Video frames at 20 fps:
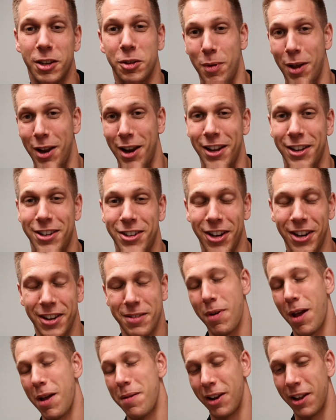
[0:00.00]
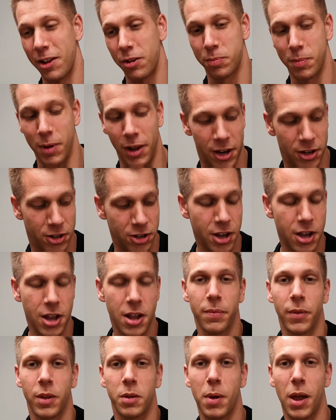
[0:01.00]
spinach, baby leaf spinach,
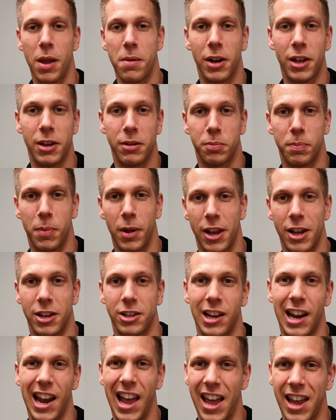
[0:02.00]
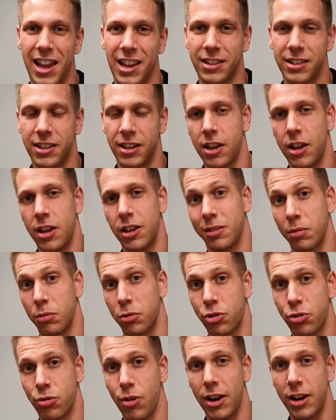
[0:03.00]
baby leaf spinach, lettuce, some
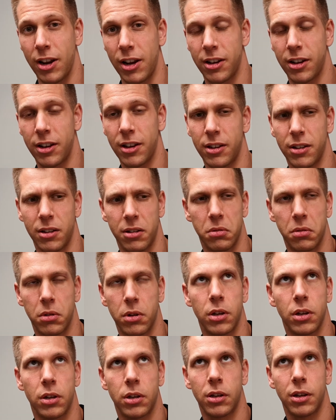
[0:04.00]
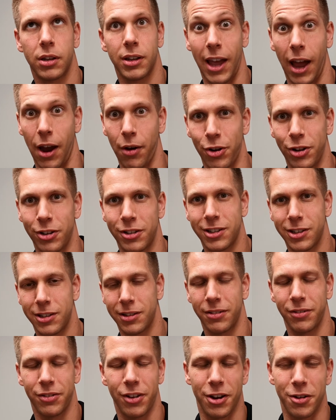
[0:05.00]
shredded carrots,
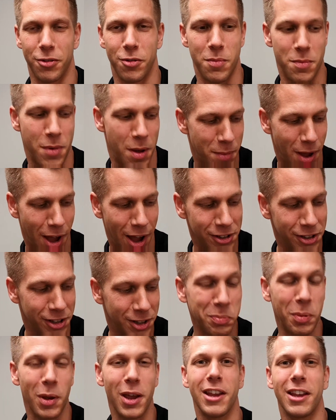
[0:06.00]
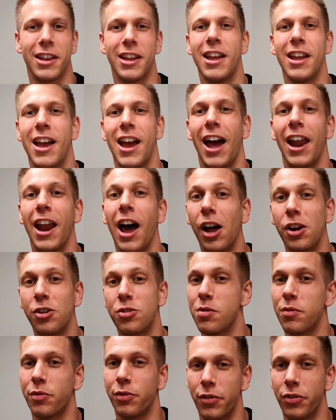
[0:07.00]
if I can remember how to speak, and
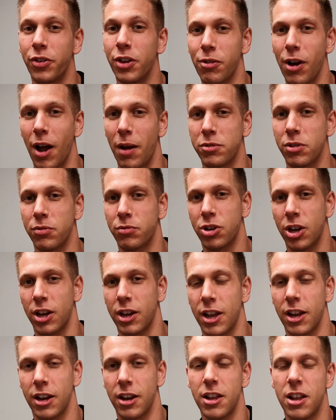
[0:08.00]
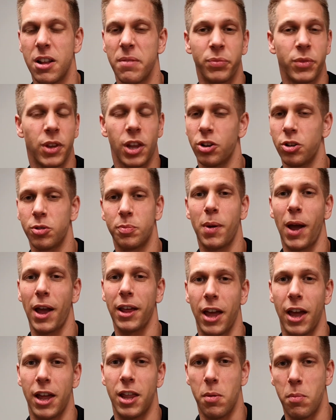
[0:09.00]
150 grams of chicken. Just bang
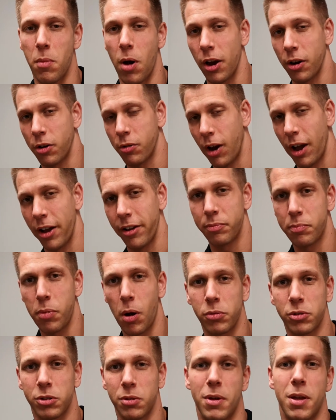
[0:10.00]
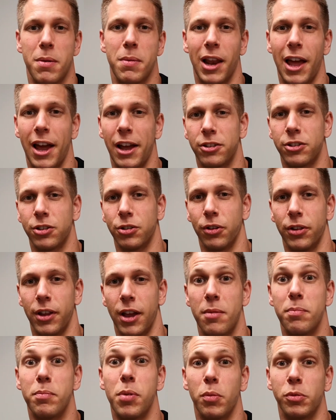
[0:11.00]
that in the microwave, pop some Himalayan salt on there
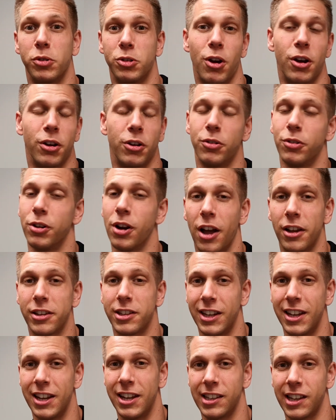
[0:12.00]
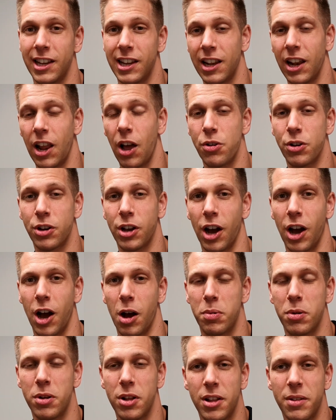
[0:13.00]
and Bob's your uncle. Nice and easy, low
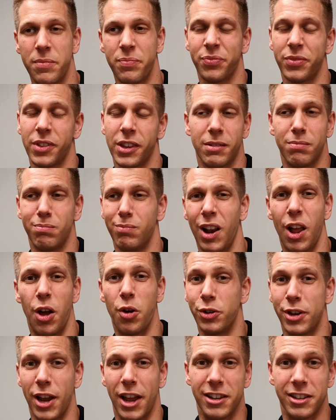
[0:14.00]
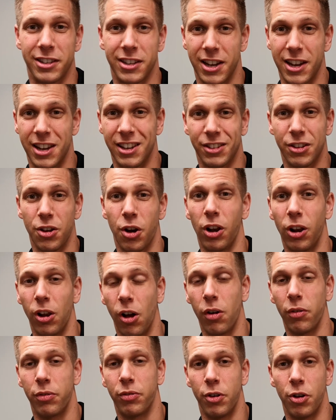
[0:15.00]
carb, low density, it's not a lot
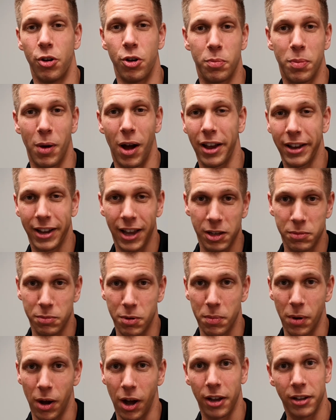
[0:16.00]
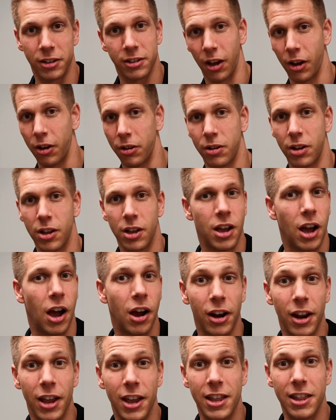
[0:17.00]
of food, but it gets me by. So I'm
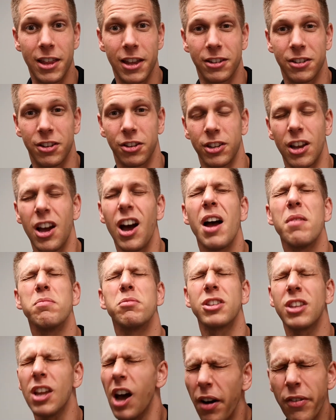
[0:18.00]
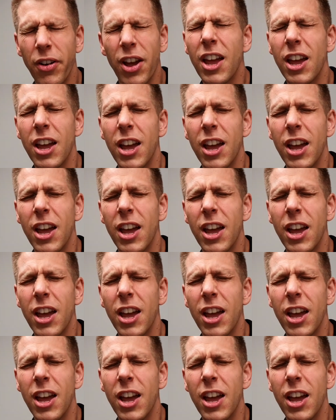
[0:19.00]
gonna eat this because I'm starving.